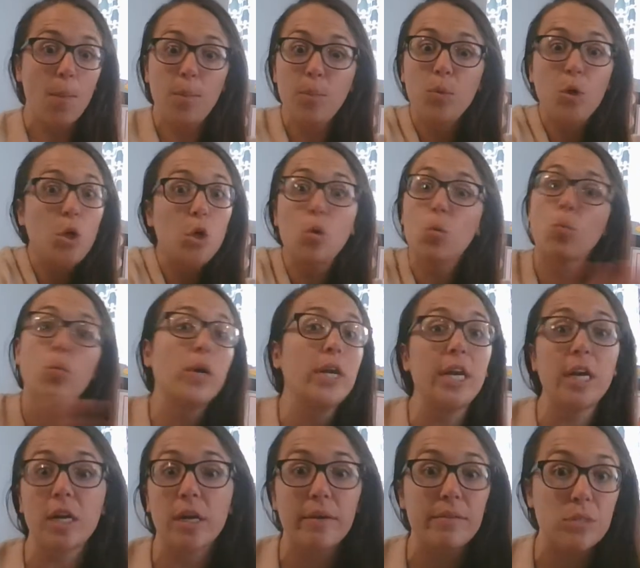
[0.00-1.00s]
You
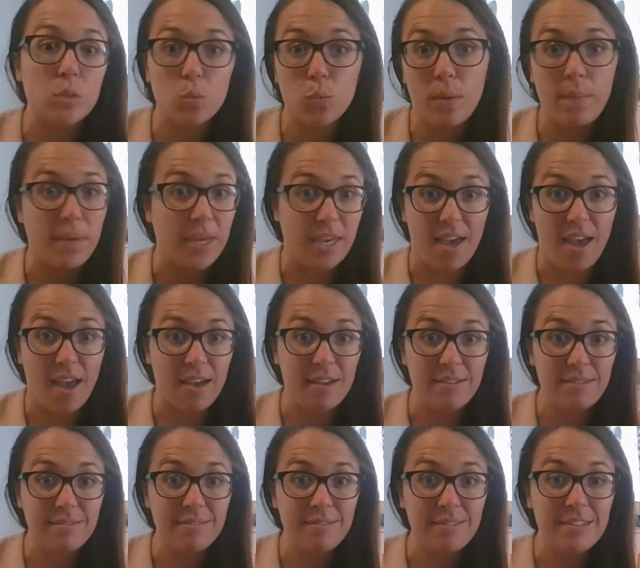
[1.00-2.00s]
wouldn't go swimming yet.
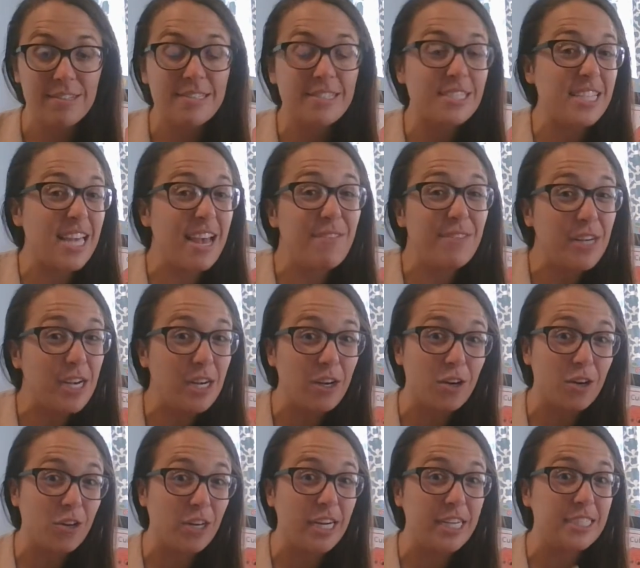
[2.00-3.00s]
70
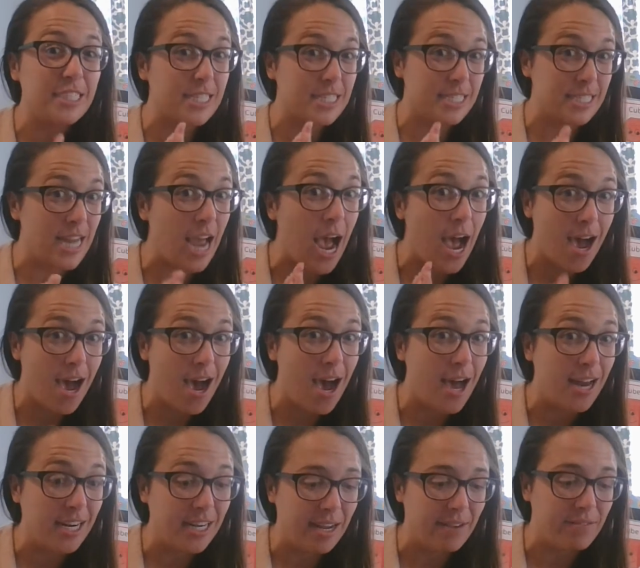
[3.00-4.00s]
degrees is not
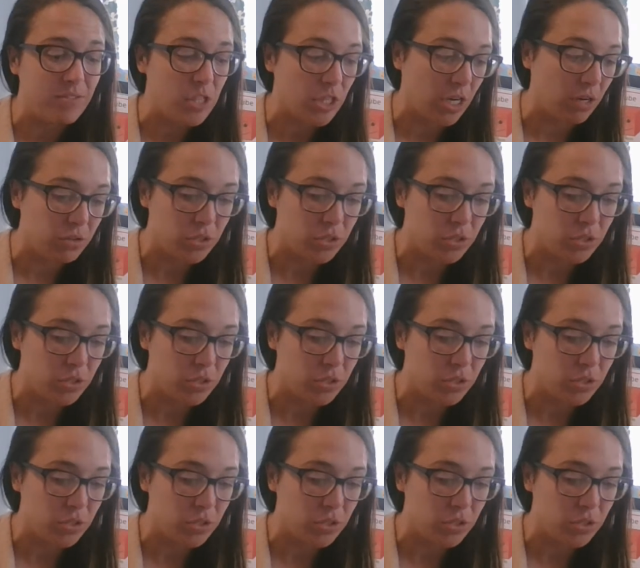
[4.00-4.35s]
hot enough to go